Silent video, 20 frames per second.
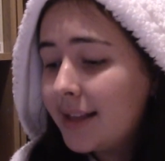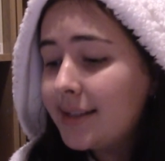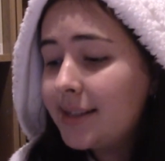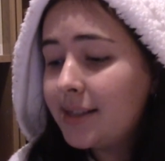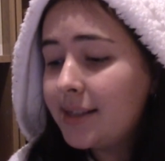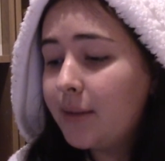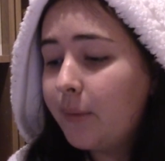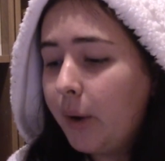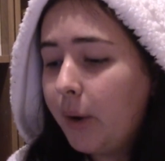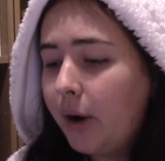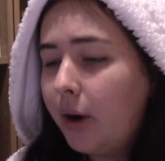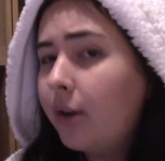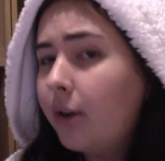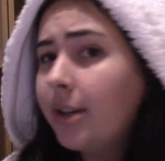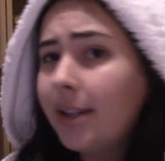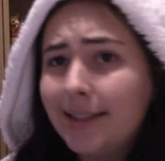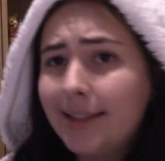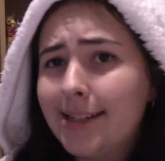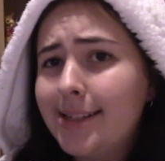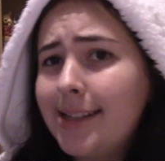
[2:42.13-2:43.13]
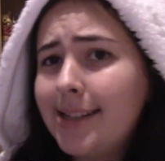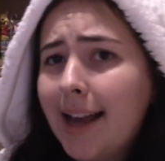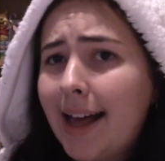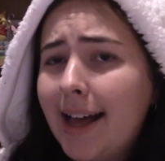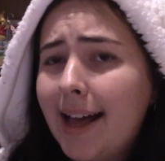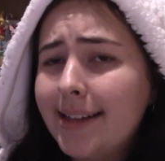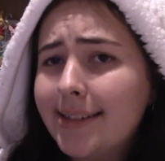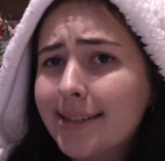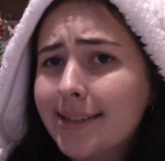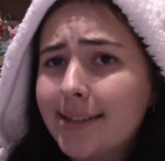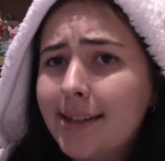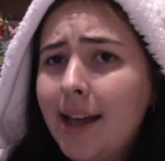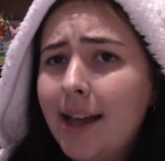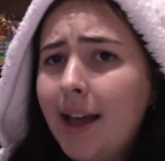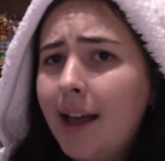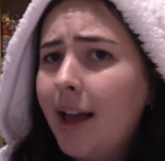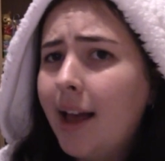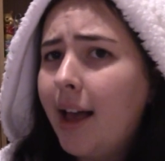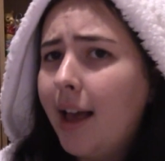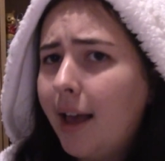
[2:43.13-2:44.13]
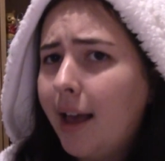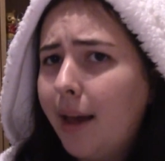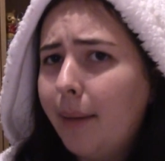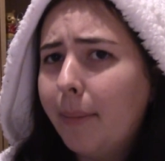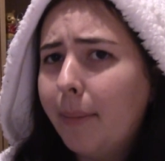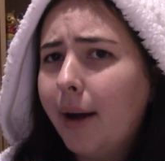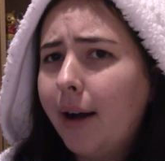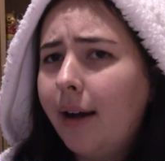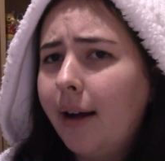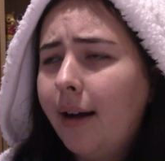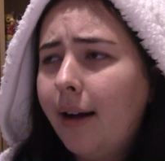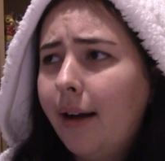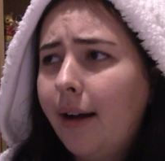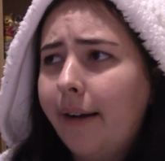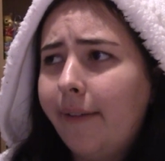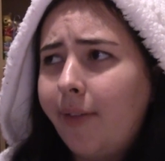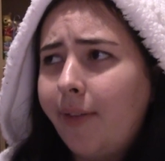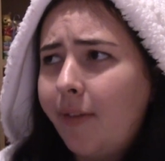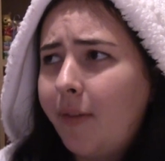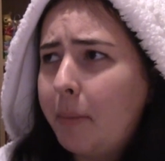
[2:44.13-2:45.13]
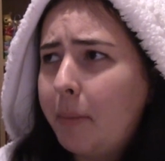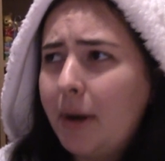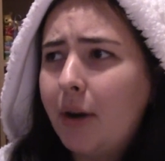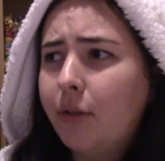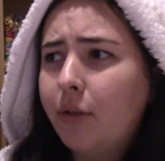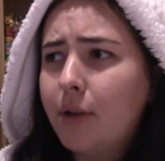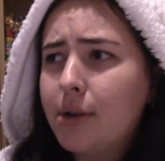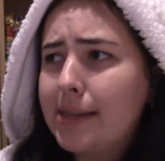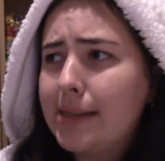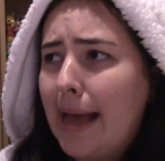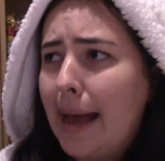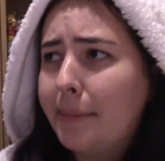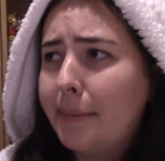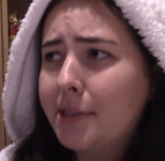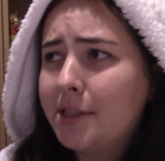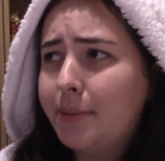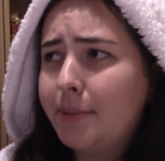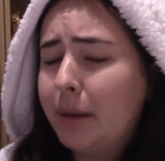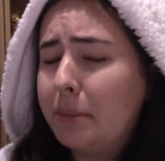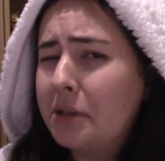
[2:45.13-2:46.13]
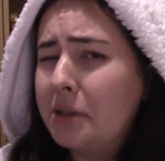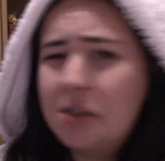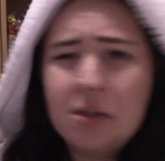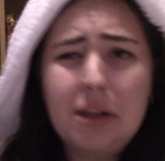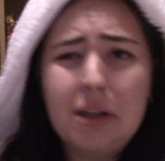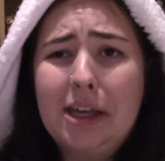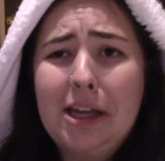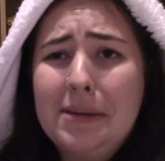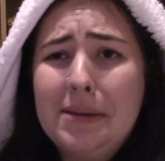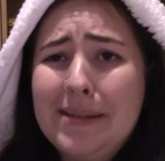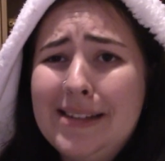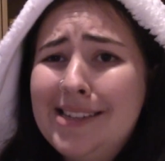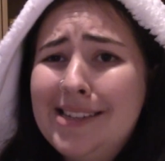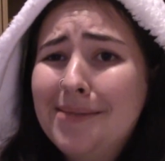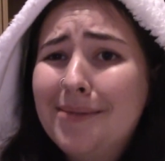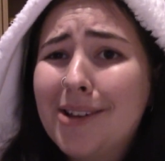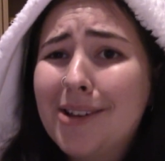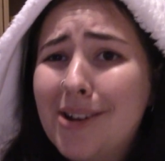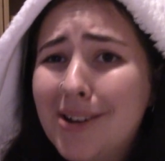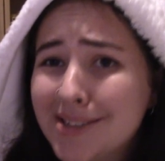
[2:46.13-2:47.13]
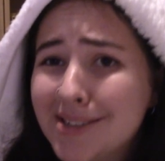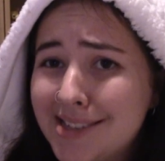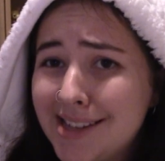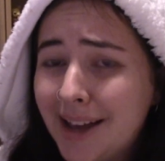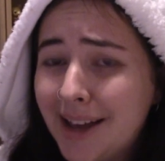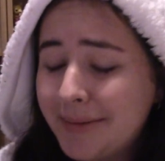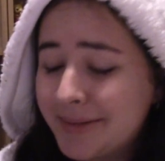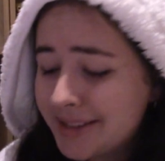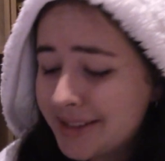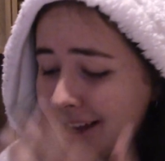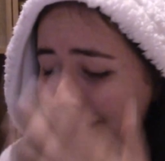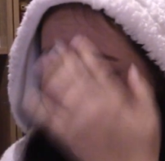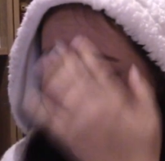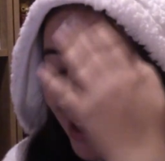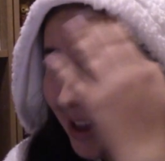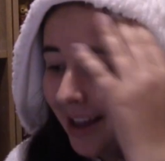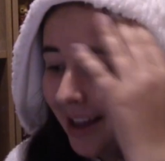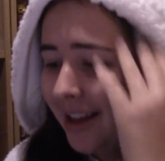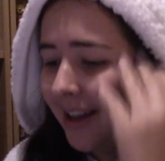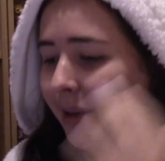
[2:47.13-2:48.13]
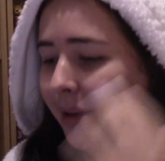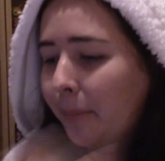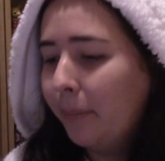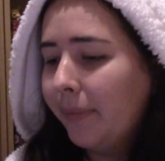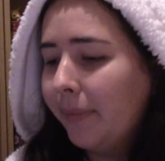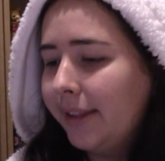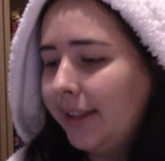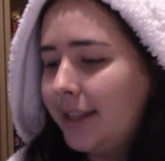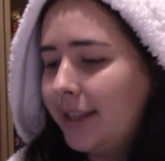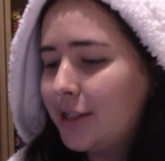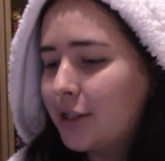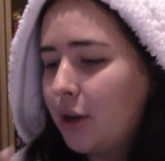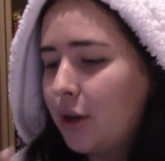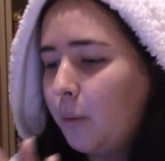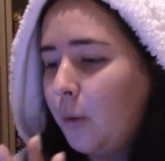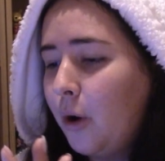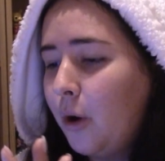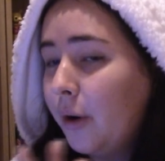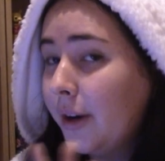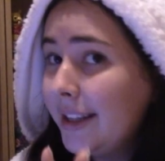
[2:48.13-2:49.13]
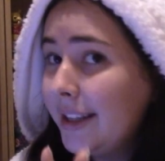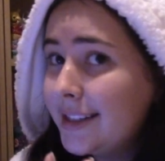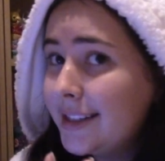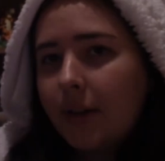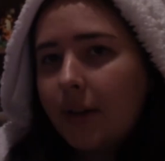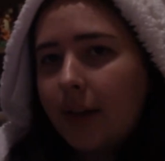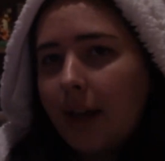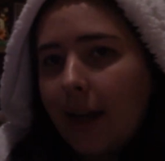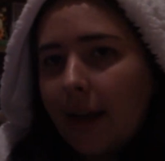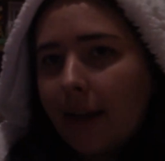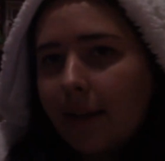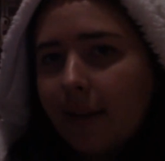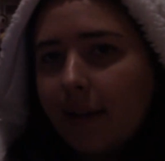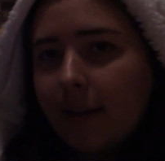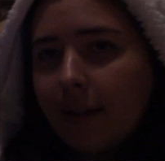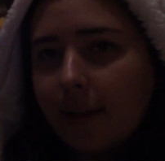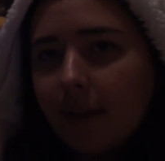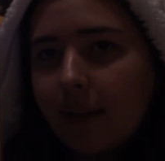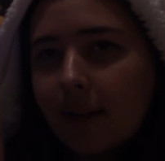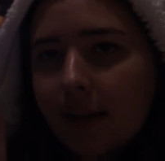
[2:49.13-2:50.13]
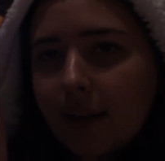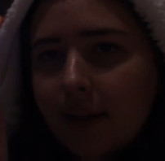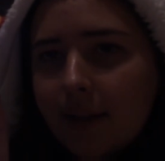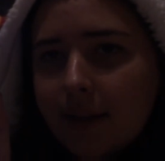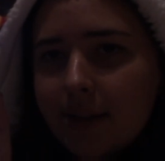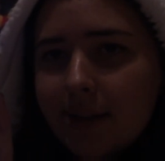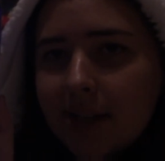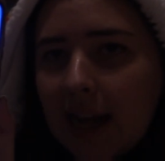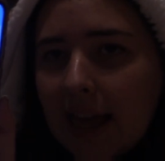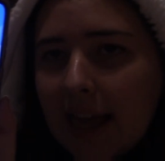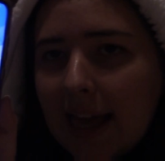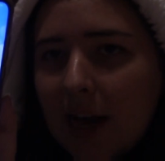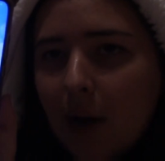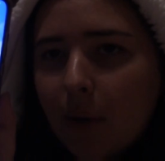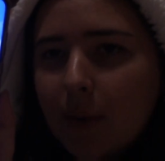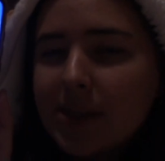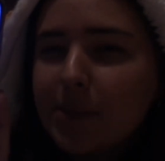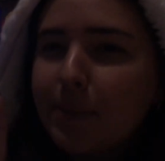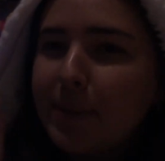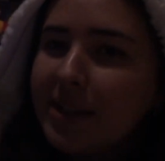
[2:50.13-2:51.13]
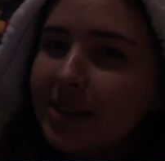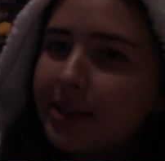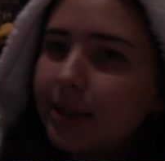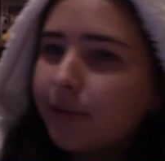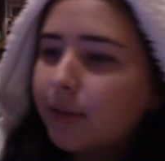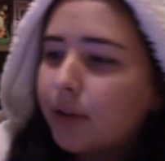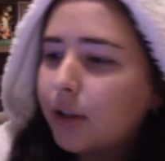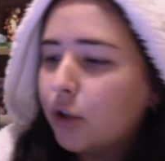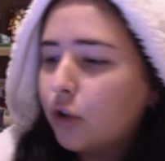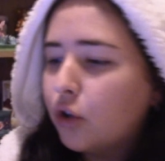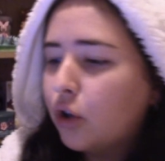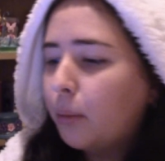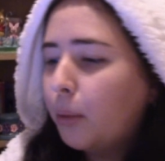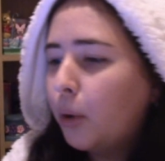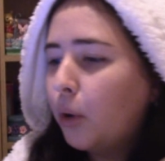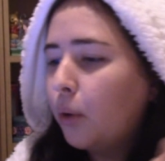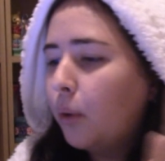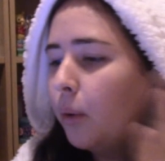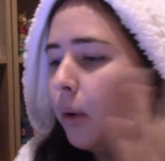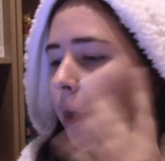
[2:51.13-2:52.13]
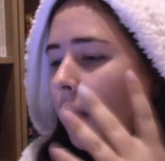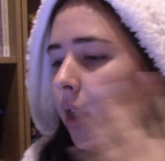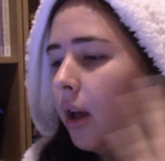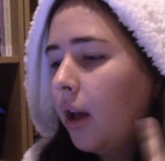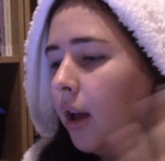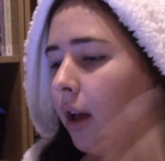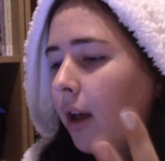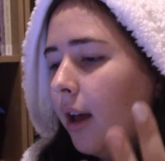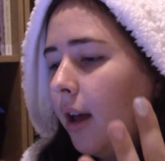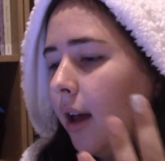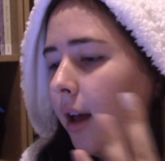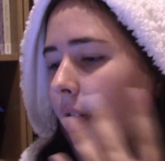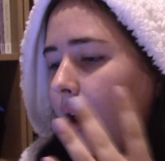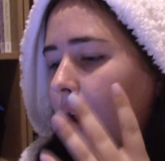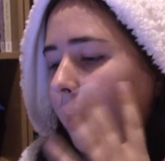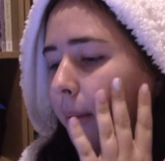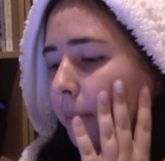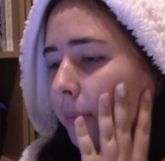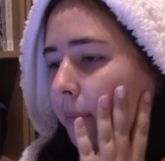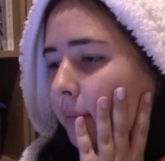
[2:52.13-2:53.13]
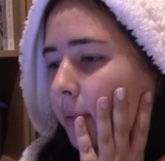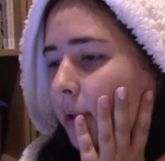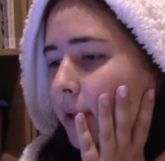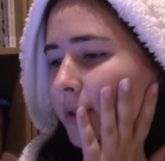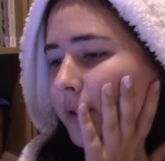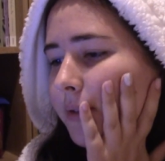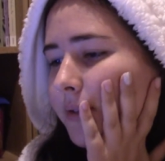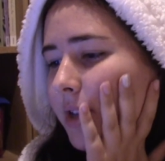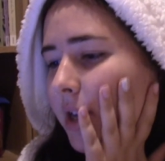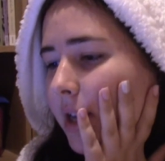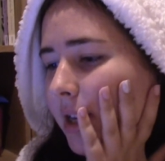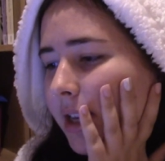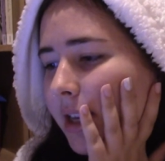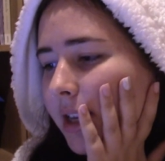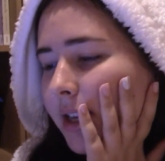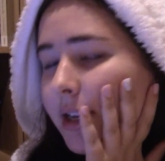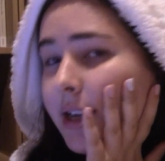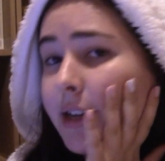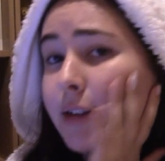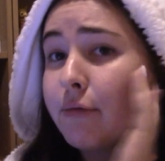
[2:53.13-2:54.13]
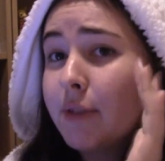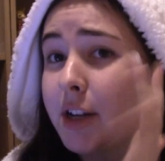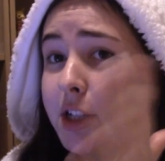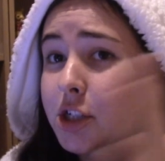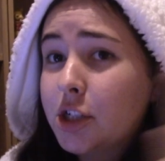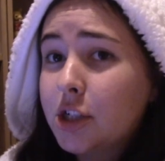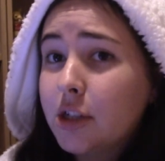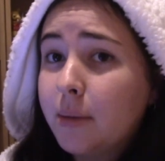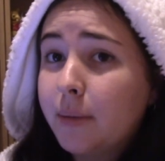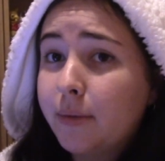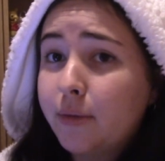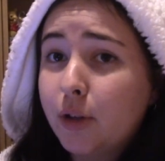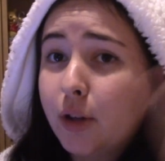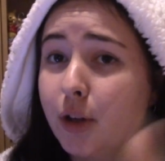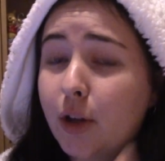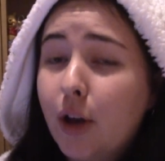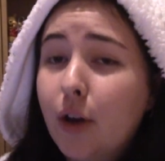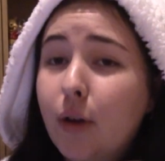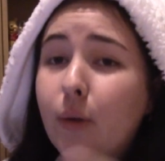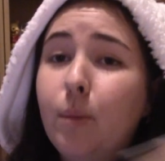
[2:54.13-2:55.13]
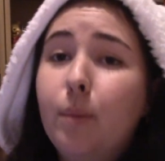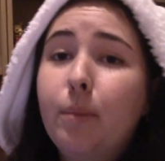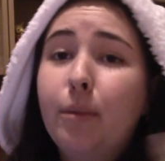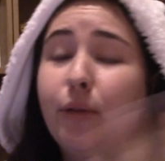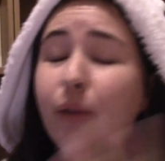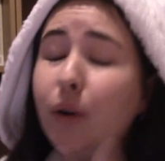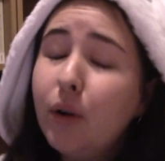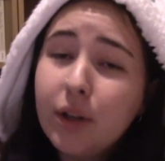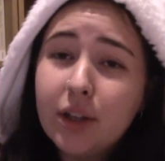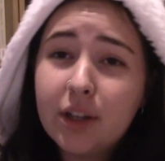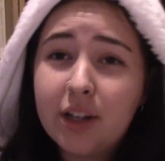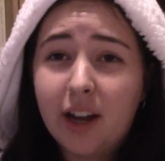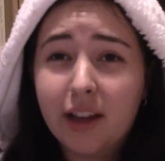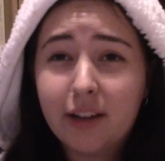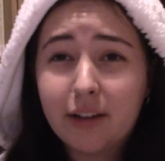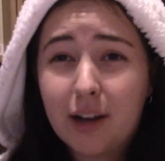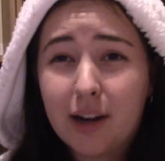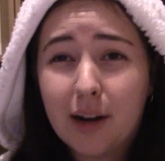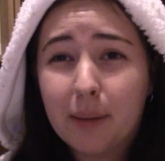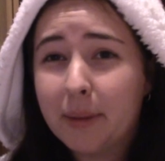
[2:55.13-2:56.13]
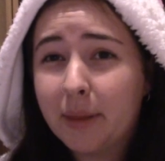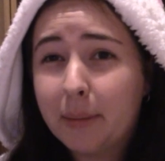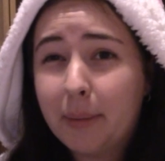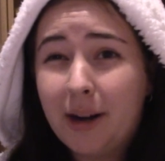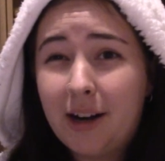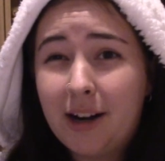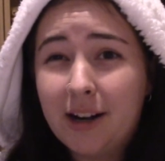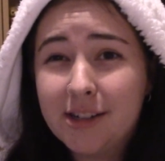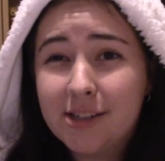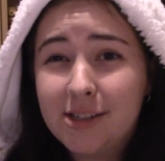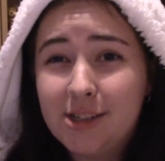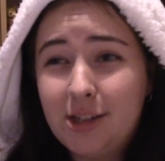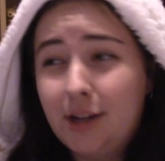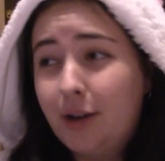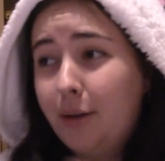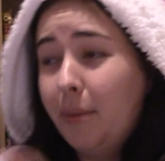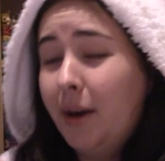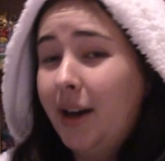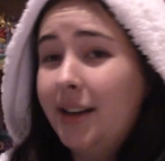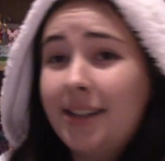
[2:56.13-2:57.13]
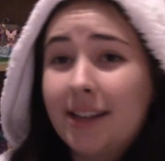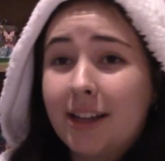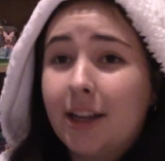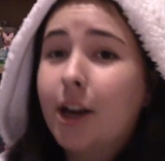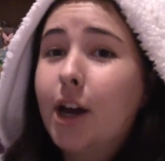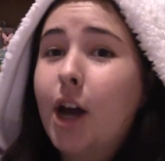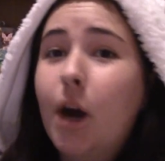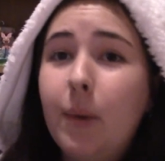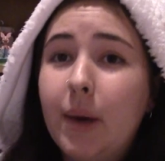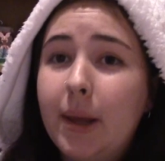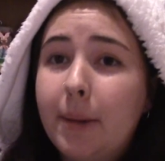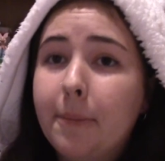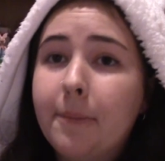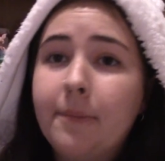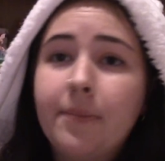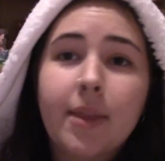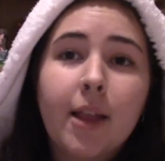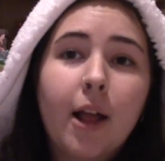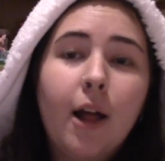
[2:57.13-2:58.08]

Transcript: Disney World and Disneyland. I've never been on those apps, but I'm pretty sure they're going to be similar concept. Let's go on So yeah, here's the layout. It's a bit different than normal because obviously you need to register before you go. Before you could like turn up at the park because you know and buy a ticket and go in.